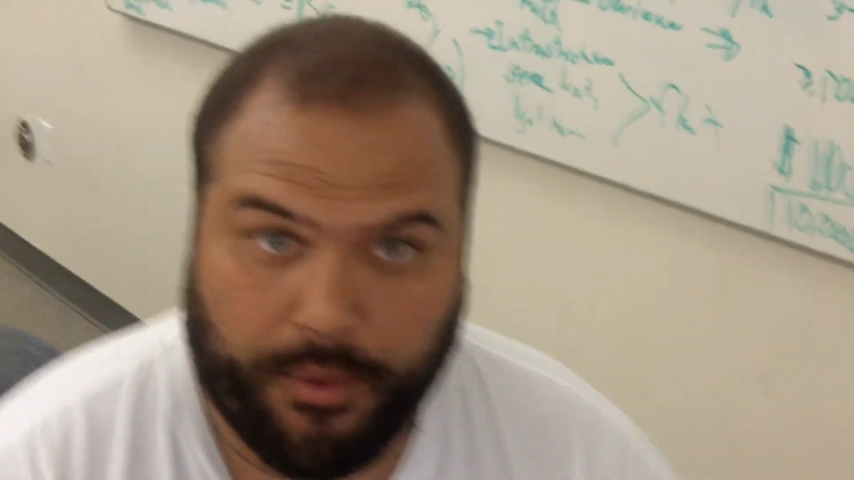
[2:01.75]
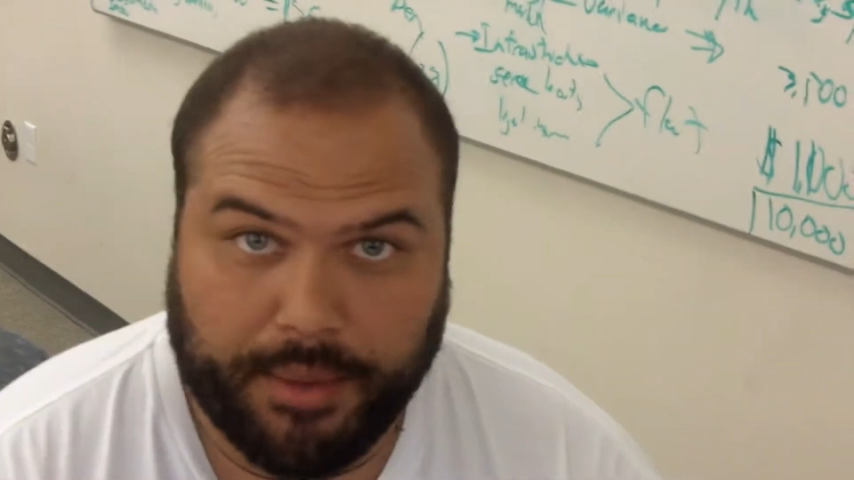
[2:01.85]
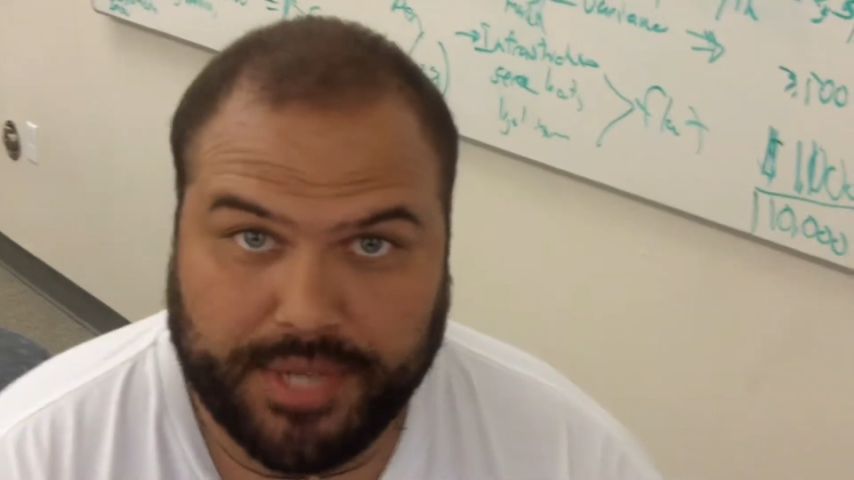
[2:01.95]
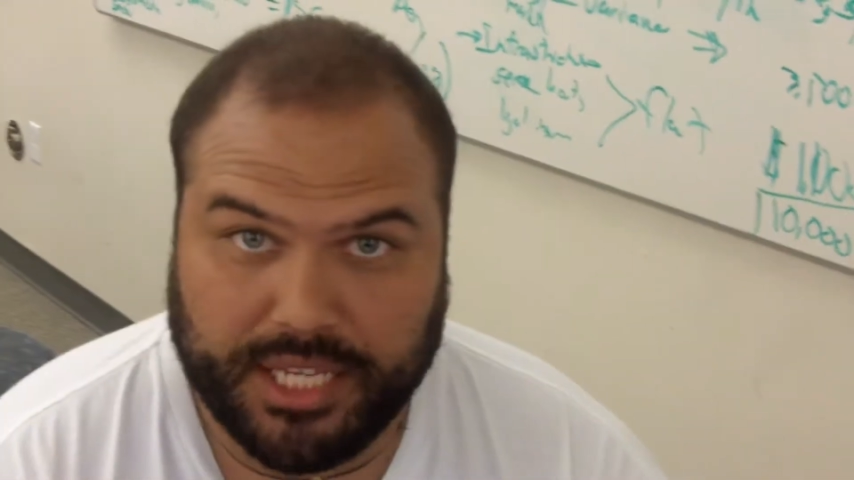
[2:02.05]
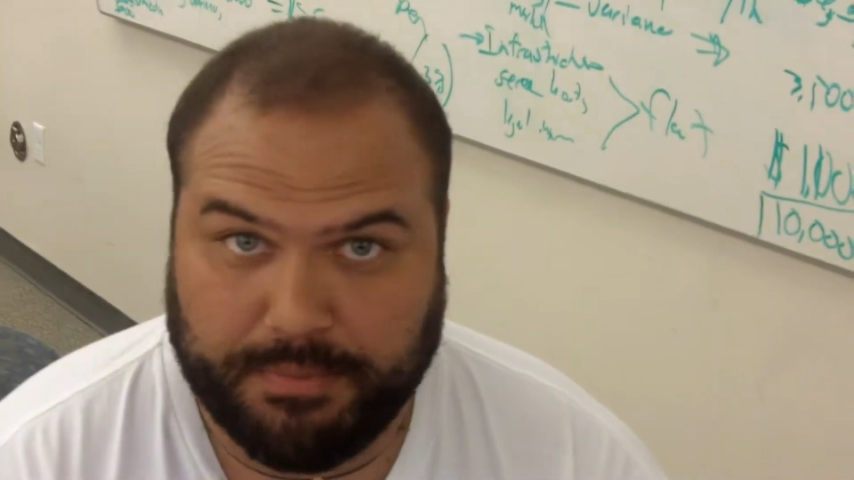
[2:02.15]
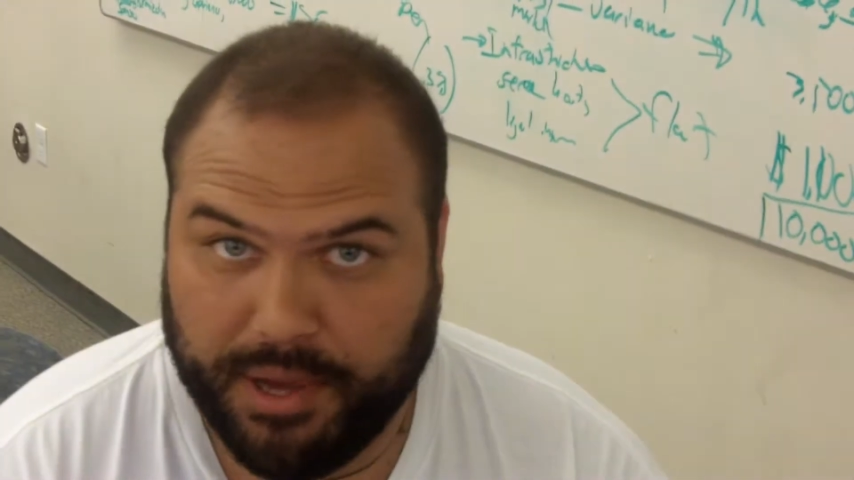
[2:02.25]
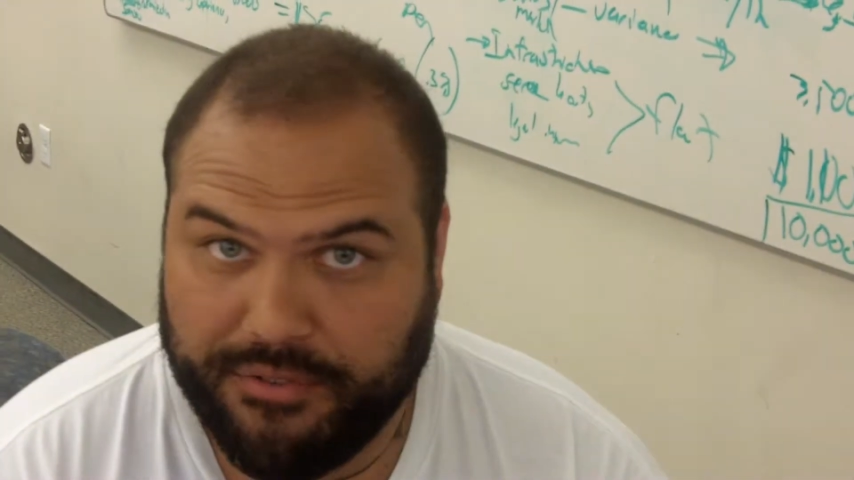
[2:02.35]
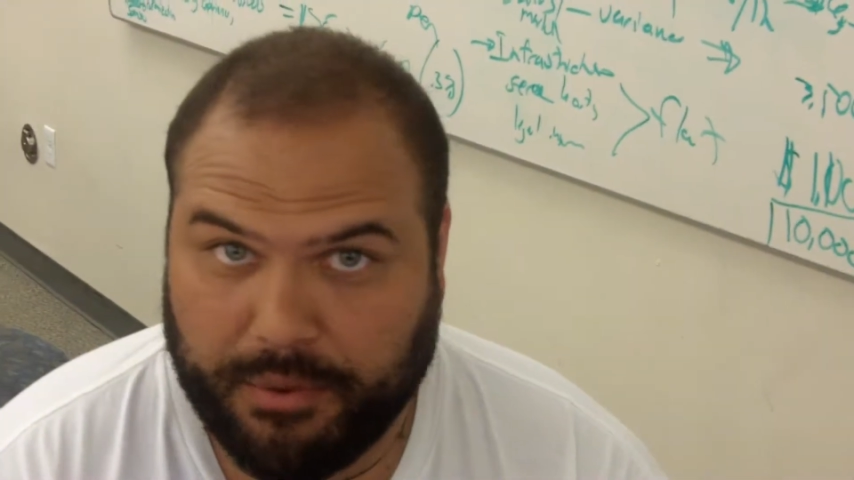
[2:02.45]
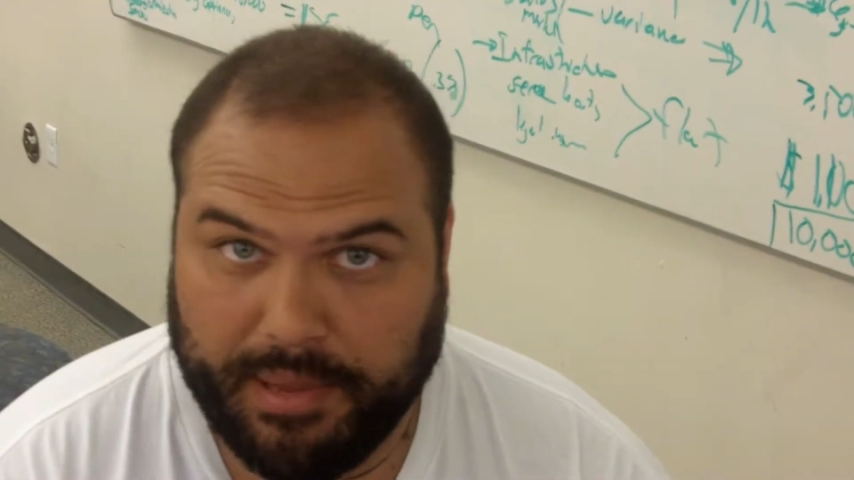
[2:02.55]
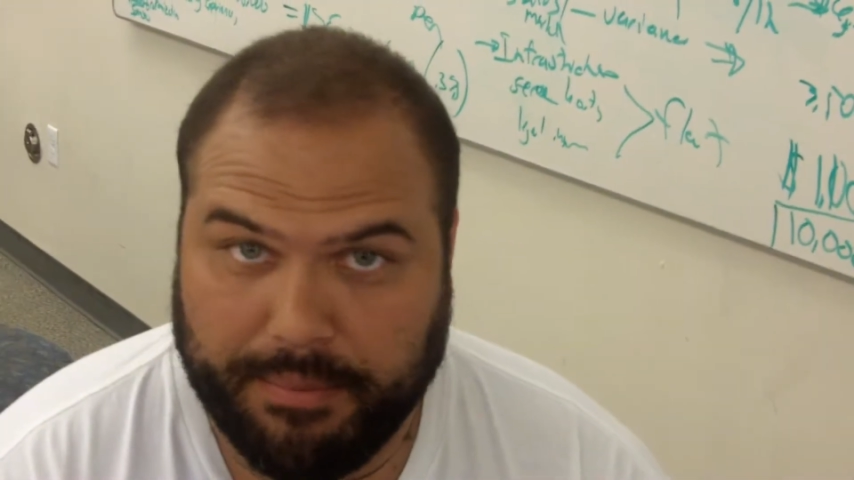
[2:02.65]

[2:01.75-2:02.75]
websites built for